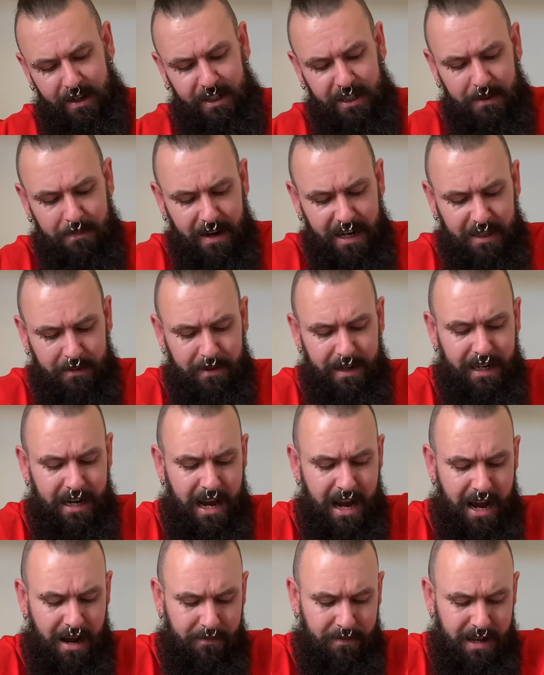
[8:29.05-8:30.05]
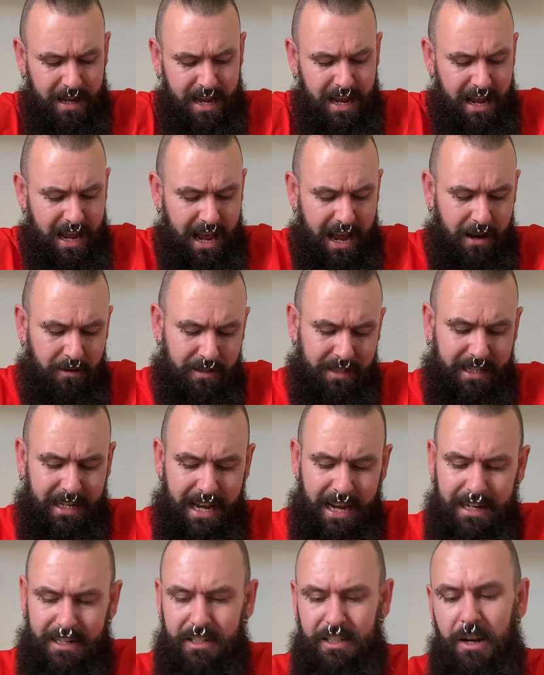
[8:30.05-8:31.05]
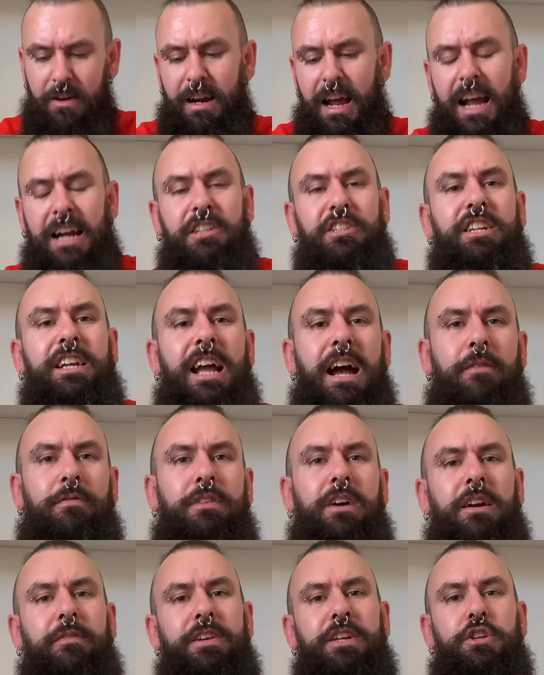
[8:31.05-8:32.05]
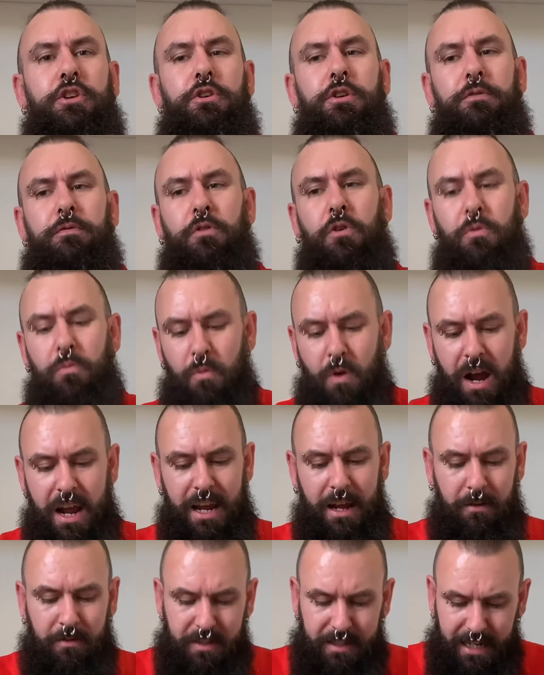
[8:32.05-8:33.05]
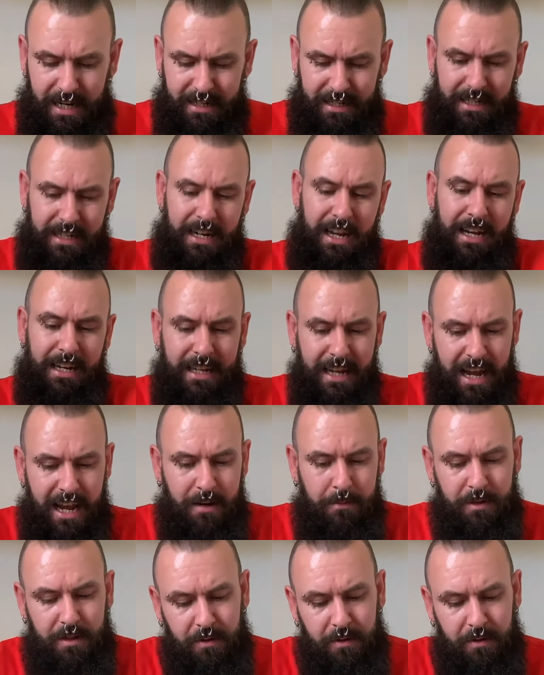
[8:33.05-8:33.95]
It just makes me laugh how CEX don't actually have kind of a uniform way of sending their games.